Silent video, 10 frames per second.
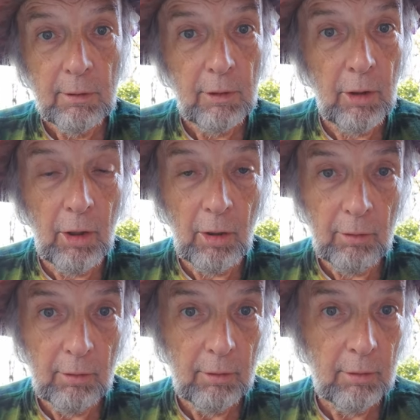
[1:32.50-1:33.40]
Yeah.
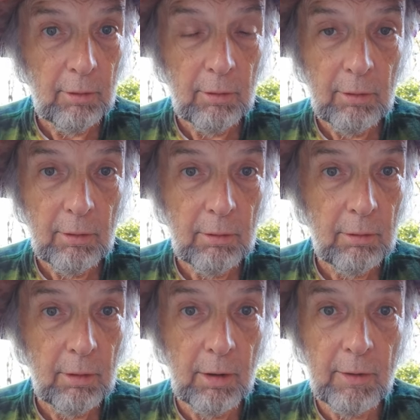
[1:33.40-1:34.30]

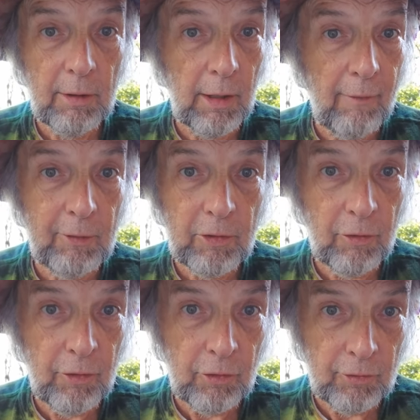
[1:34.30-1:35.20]
In the 11 to
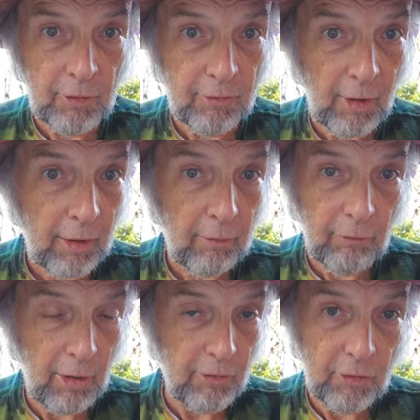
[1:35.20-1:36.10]
13 second
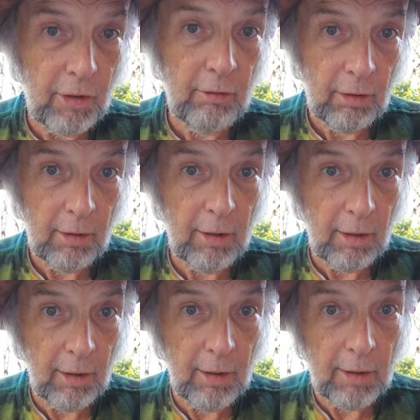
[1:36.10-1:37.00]
range,
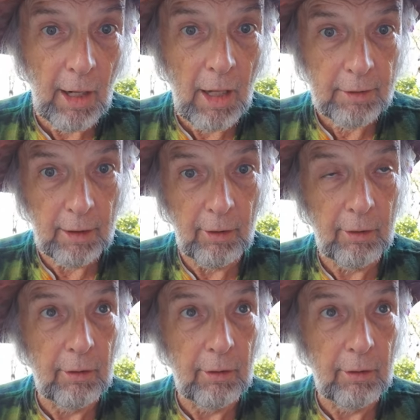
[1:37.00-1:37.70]
he got there.